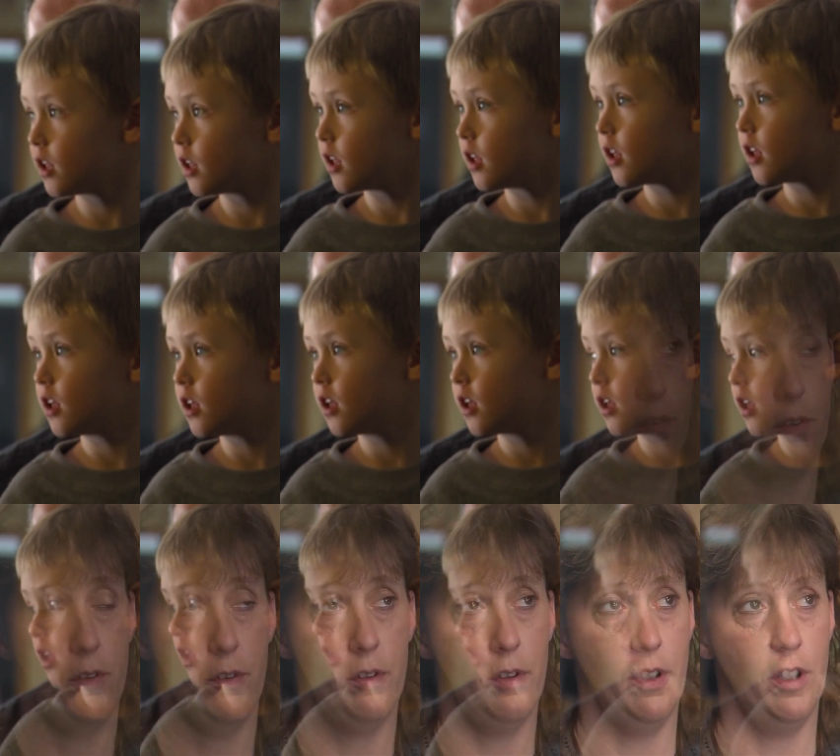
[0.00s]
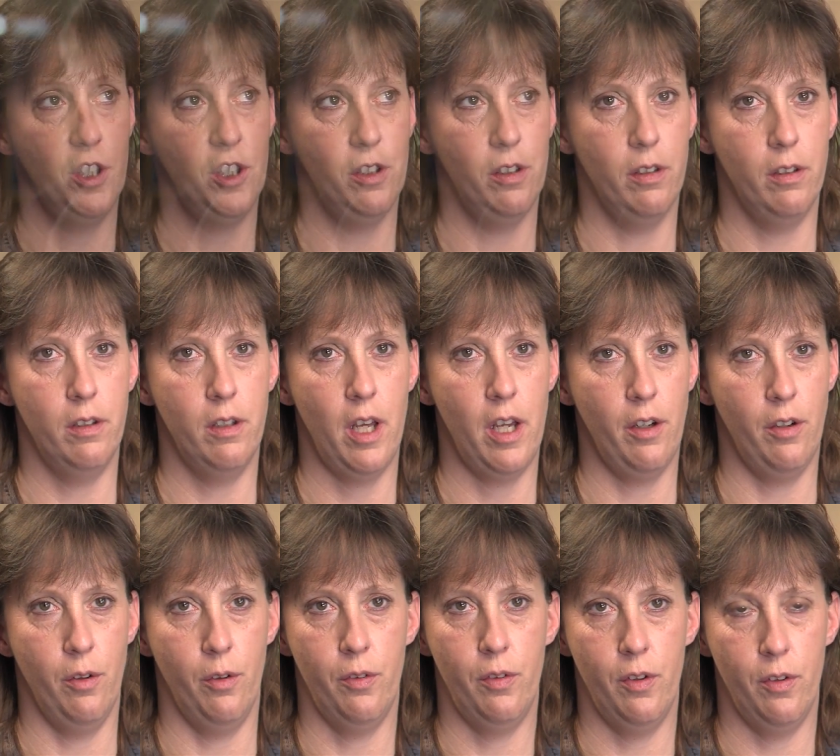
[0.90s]
that first initial
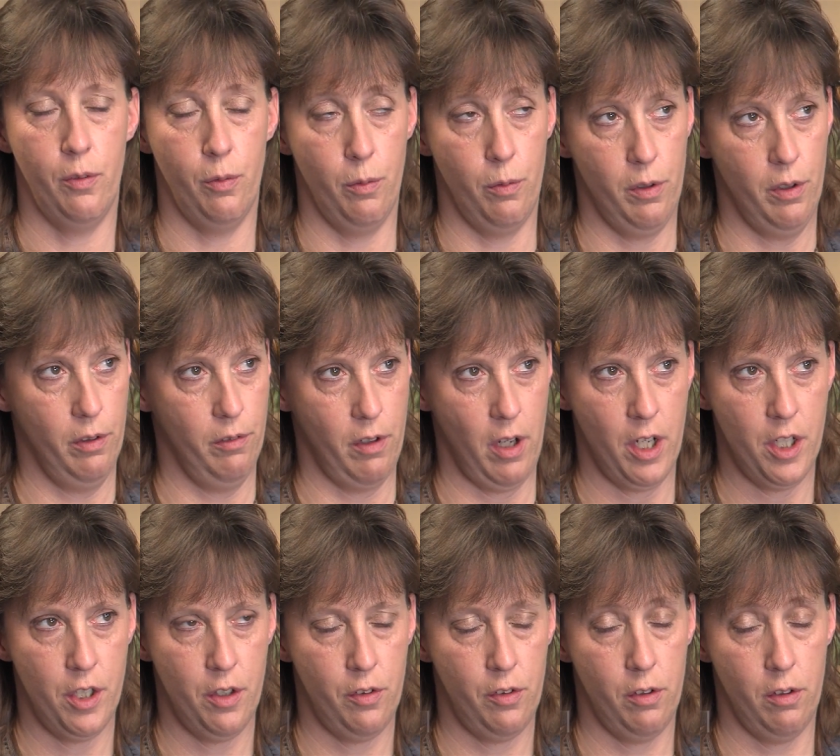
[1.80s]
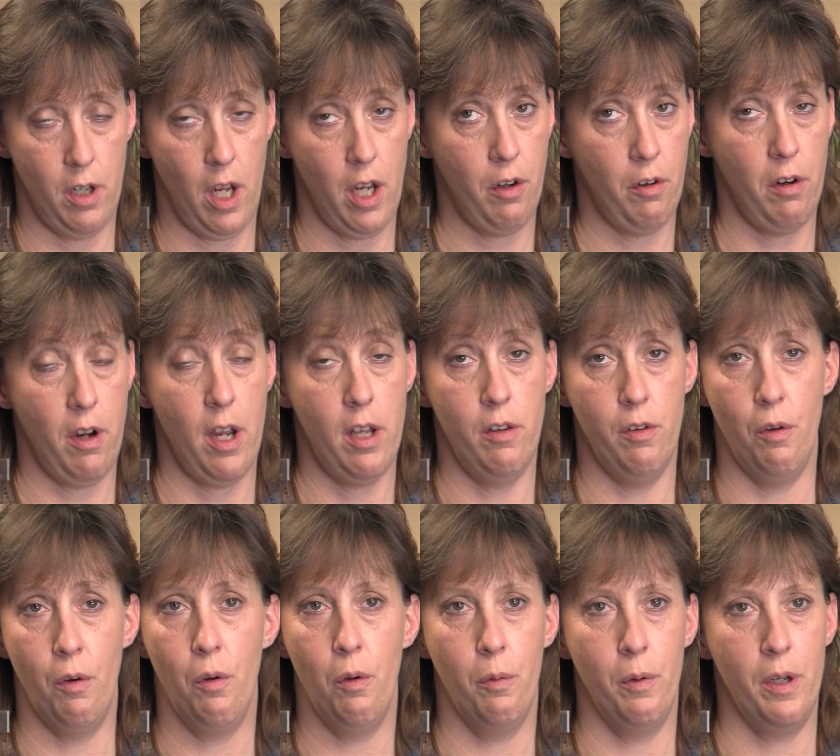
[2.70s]
diagnosis when we were in Rochester, I cried
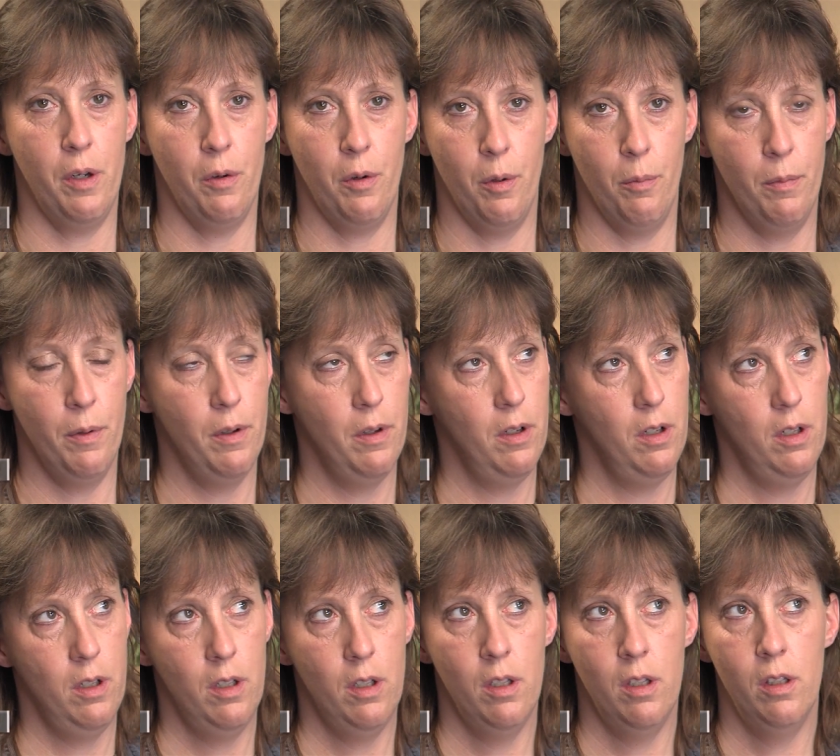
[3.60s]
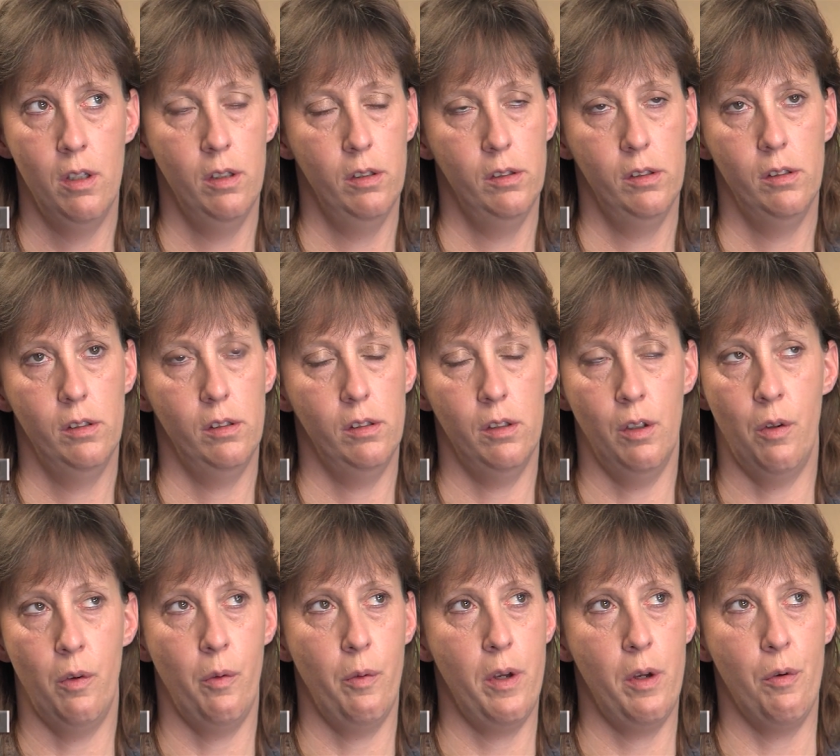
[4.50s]
the whole way home. I did too. The
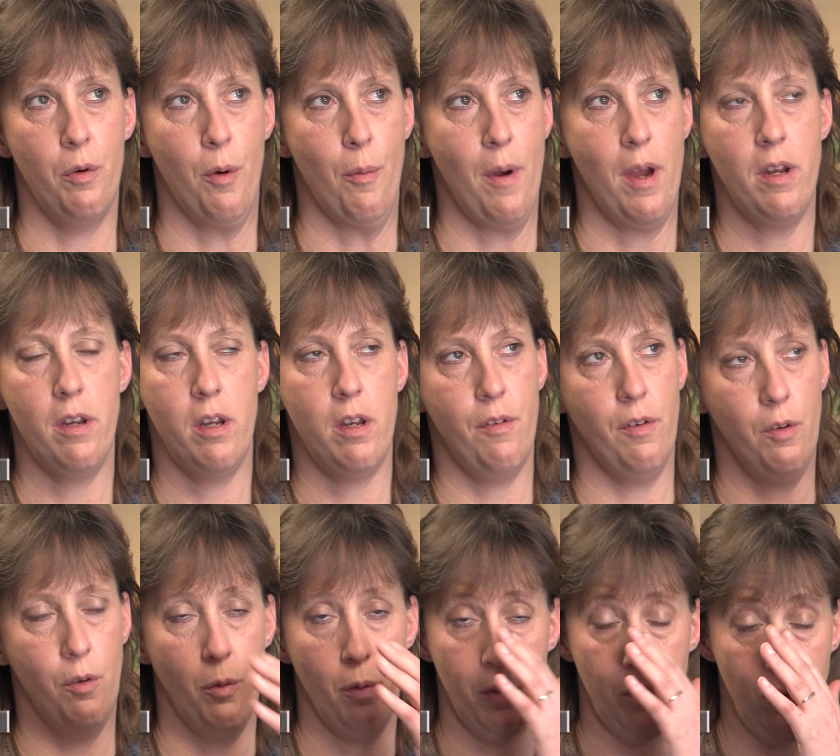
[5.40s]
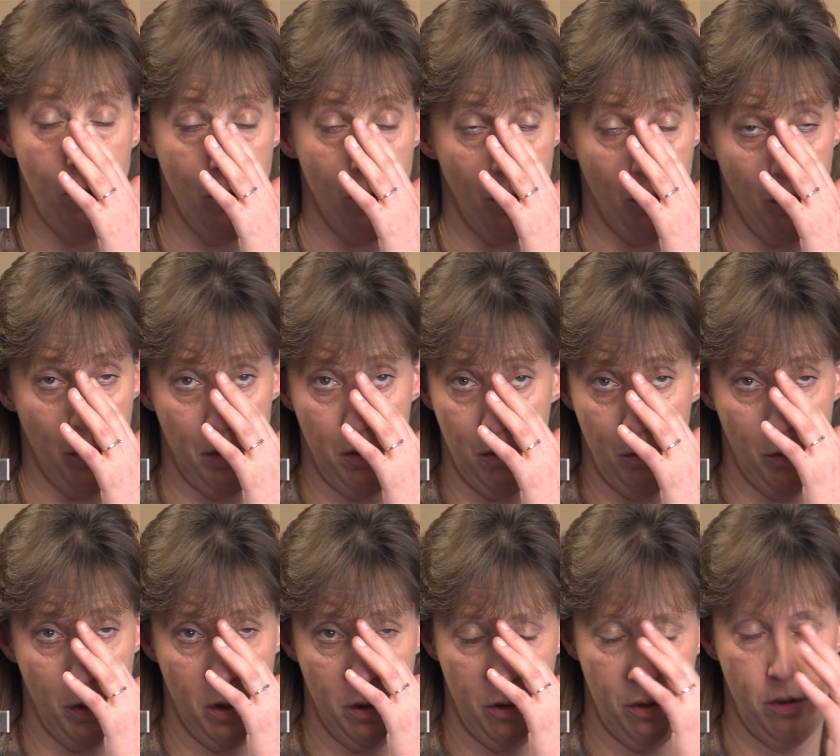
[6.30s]
whole way home, I didn't even know what to do, what,
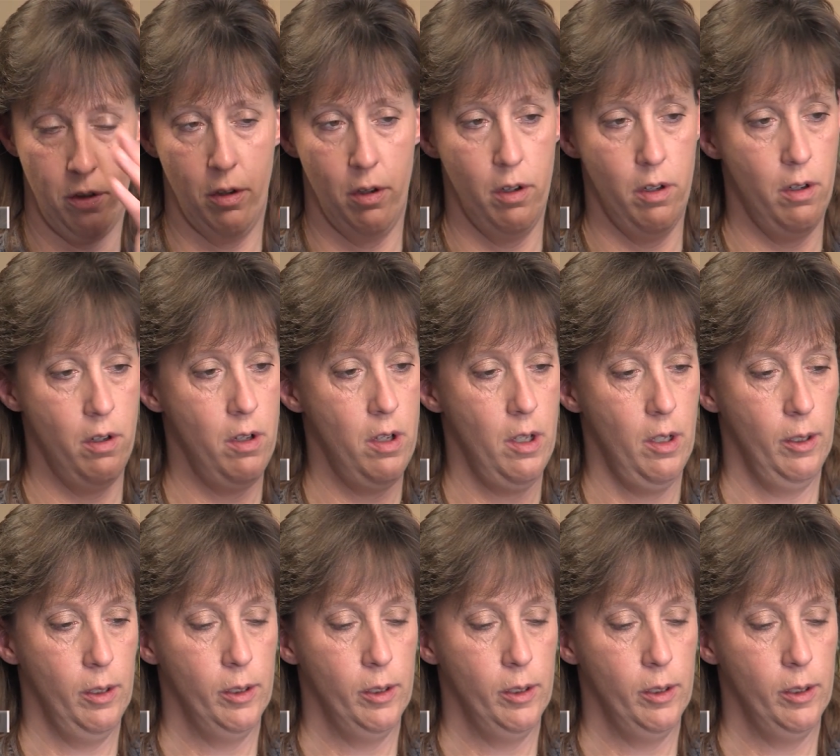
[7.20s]
where to turn.